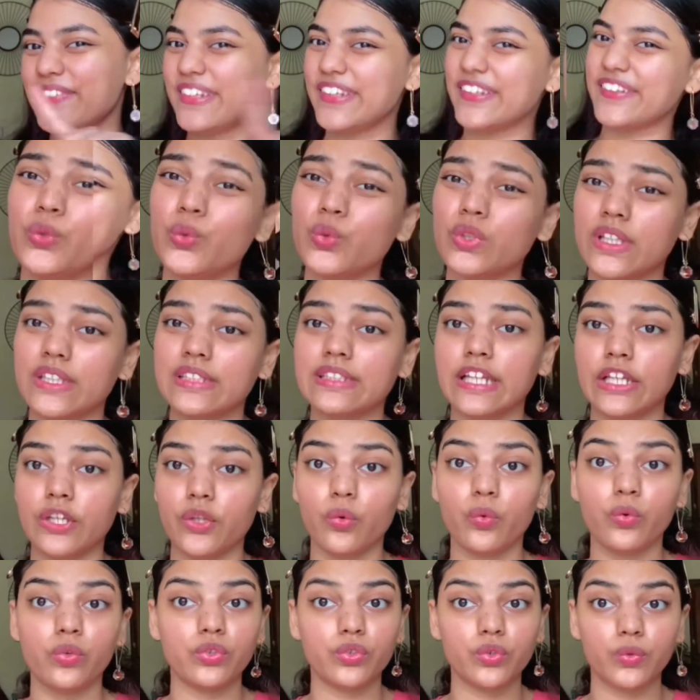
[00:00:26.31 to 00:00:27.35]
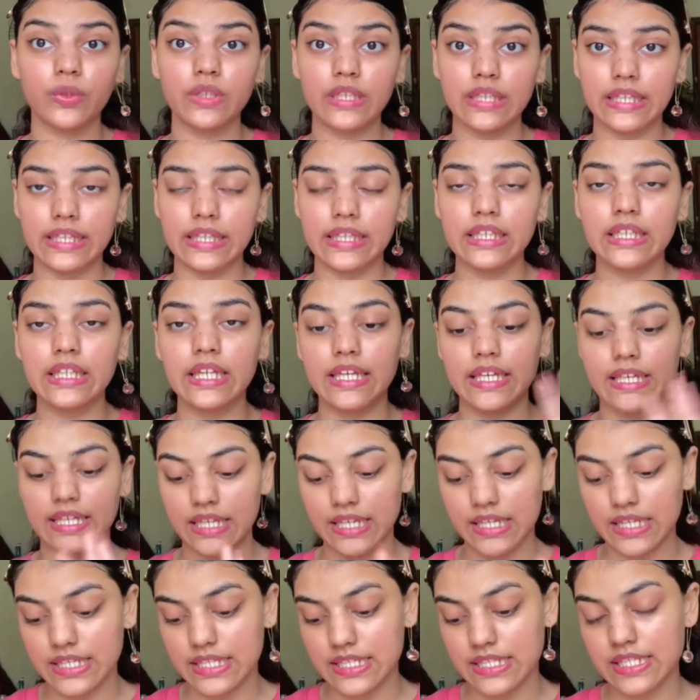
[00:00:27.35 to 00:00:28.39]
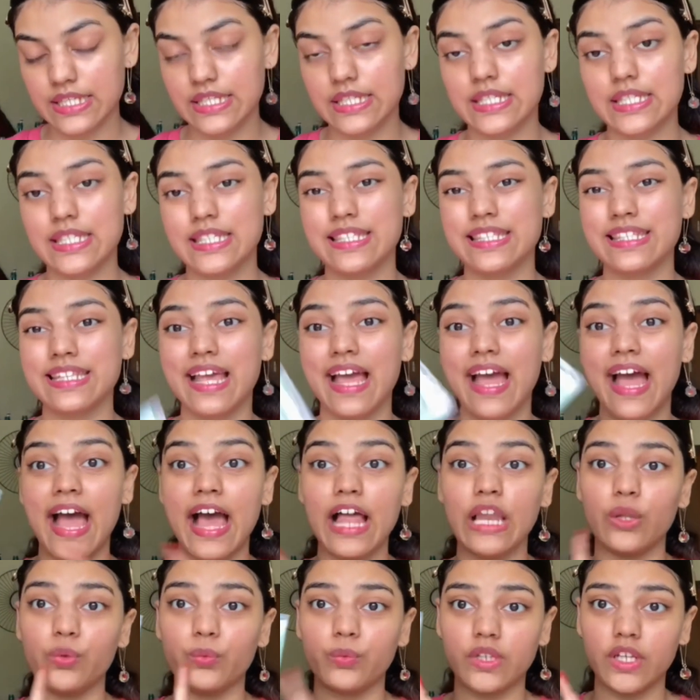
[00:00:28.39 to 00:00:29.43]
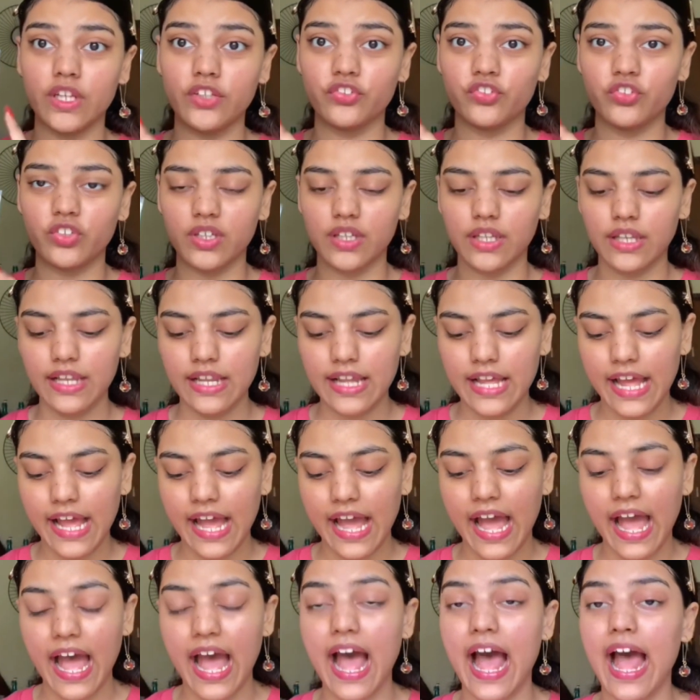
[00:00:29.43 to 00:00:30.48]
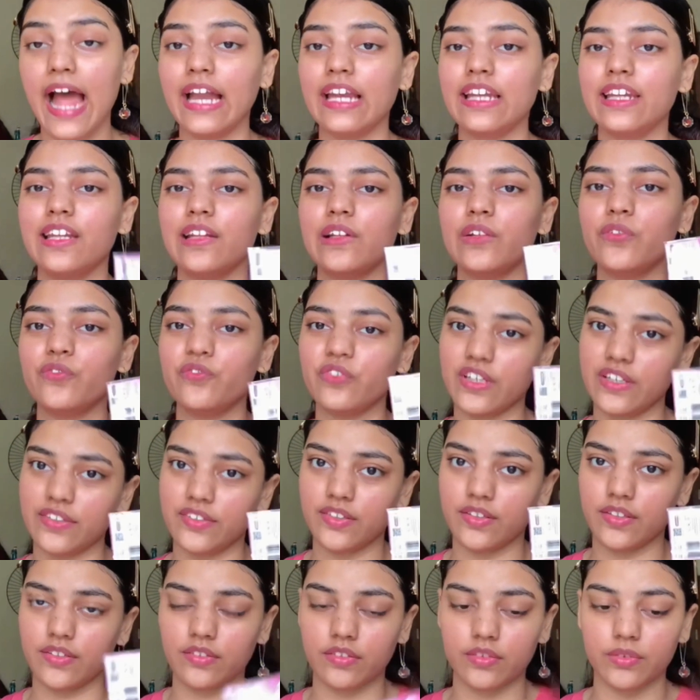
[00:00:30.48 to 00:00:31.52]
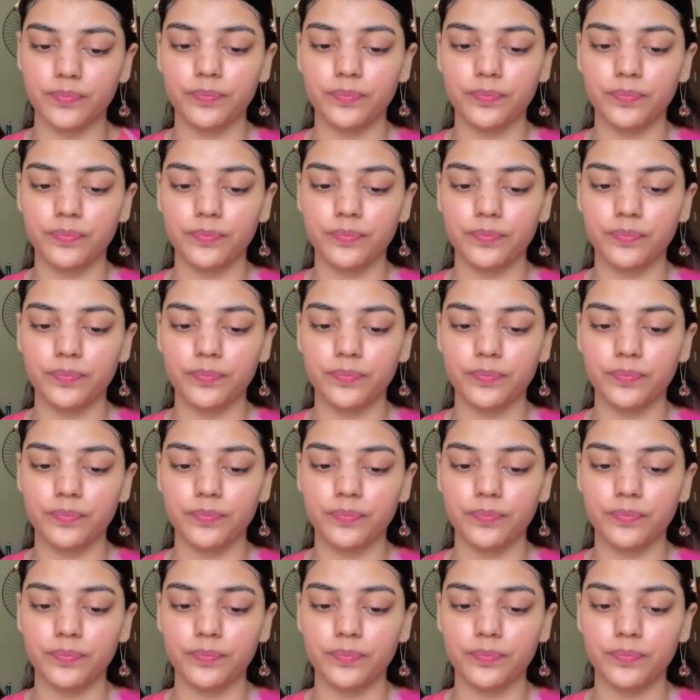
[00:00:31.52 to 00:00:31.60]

2 things that you're going to need is aloe vera gel and face razor.